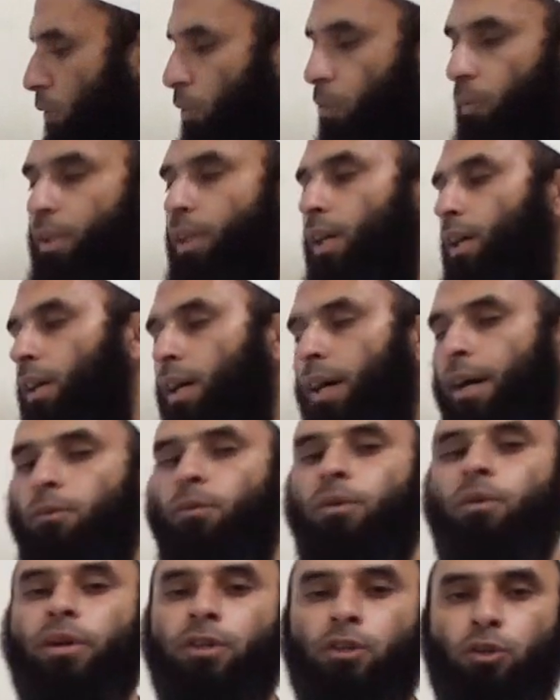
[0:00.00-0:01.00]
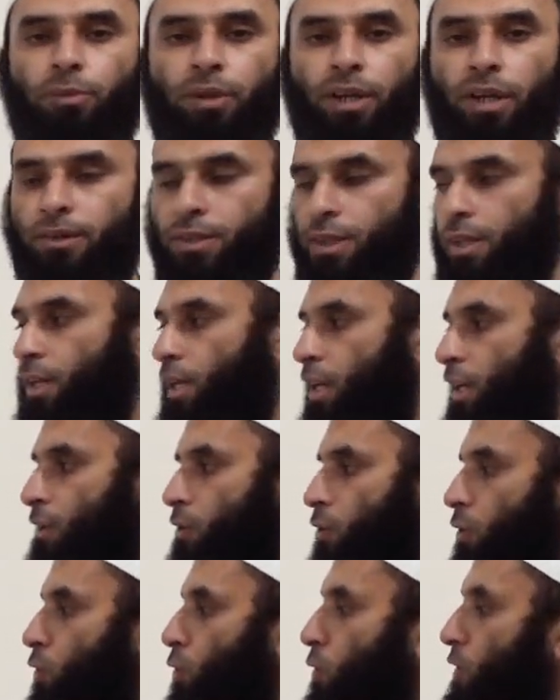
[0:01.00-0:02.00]
sukoon here, and we're going to pronounce it.
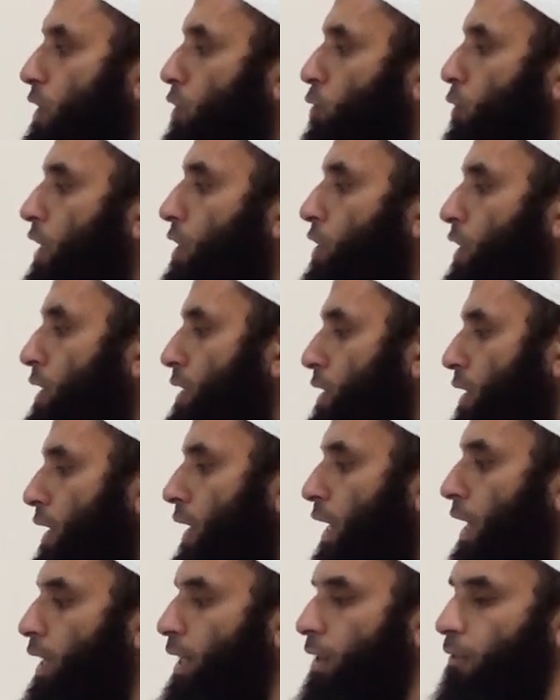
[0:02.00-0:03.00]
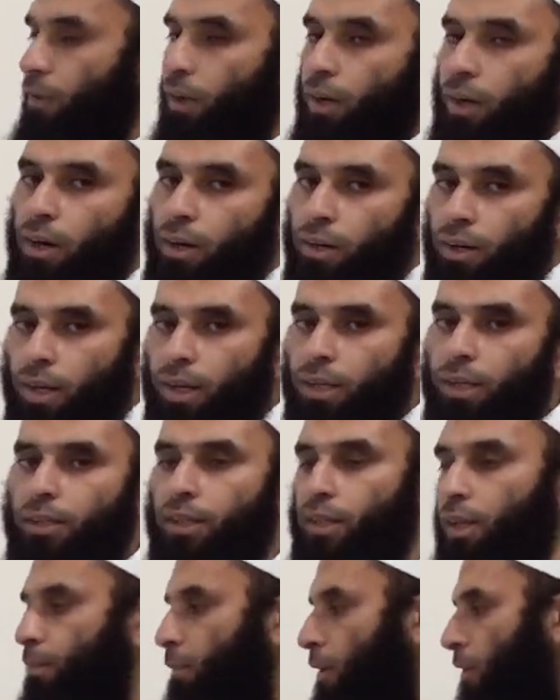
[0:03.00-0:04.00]
So two situations, al-idhar and
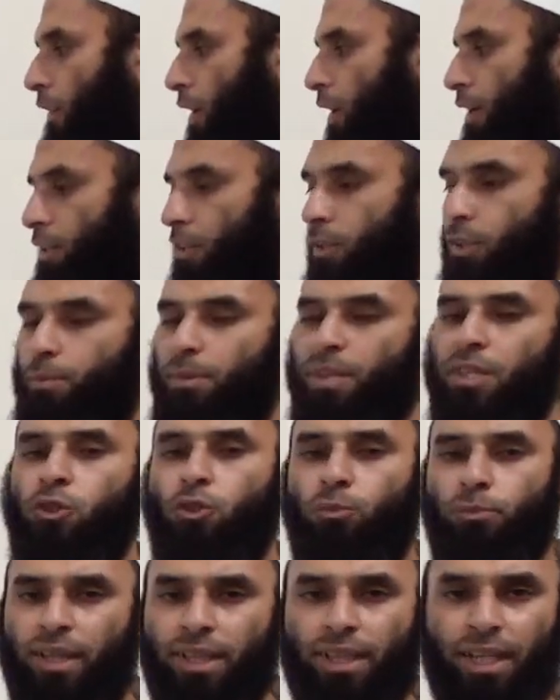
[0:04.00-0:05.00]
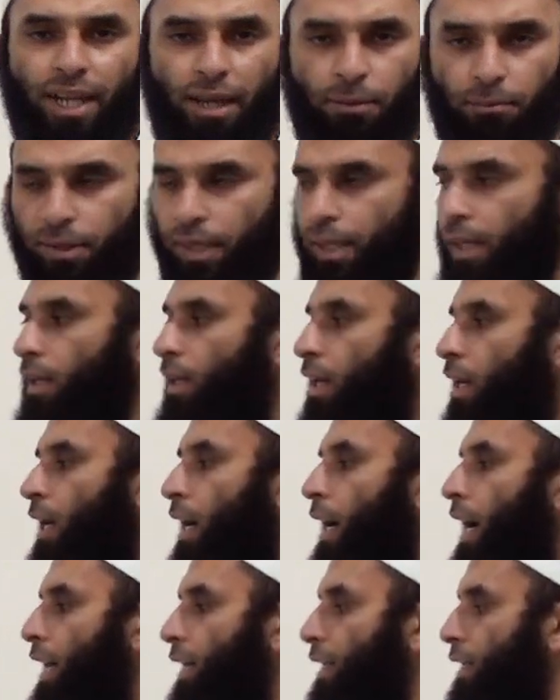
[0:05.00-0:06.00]
idgham. Idhar just means to make the Laam clear.
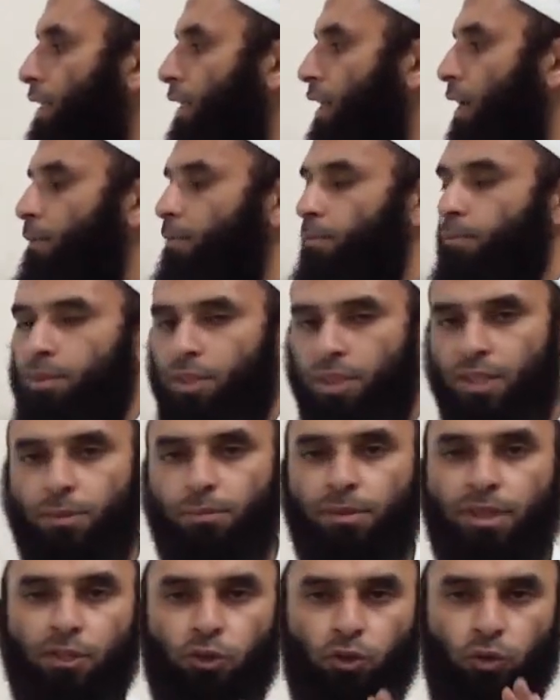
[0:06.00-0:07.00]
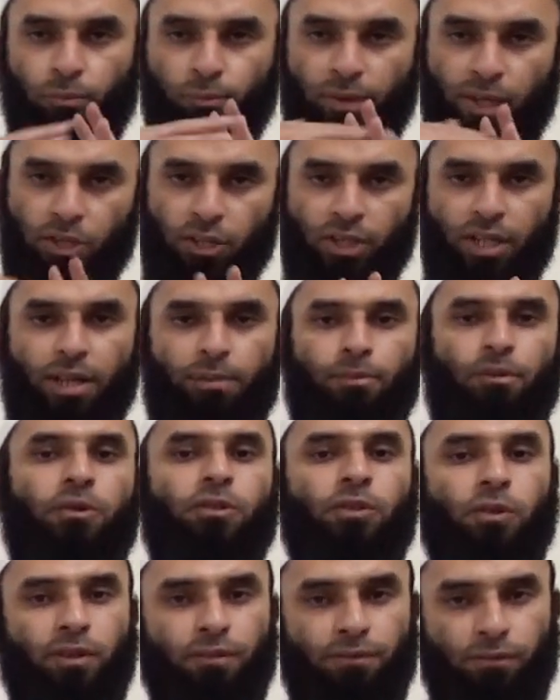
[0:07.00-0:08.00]
Al-idgham just means to merge the Laam
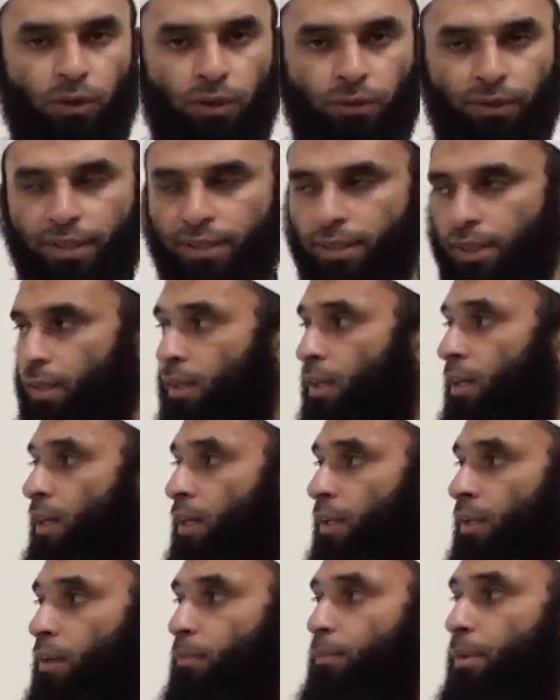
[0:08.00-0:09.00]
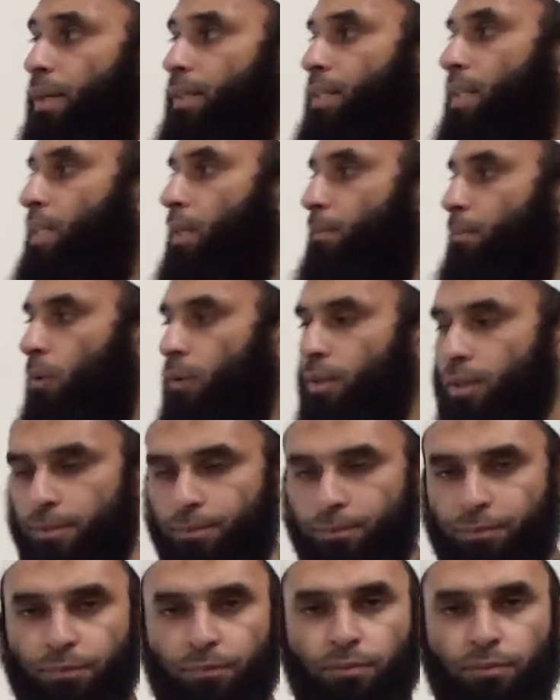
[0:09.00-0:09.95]
onto the following letter. Now participles,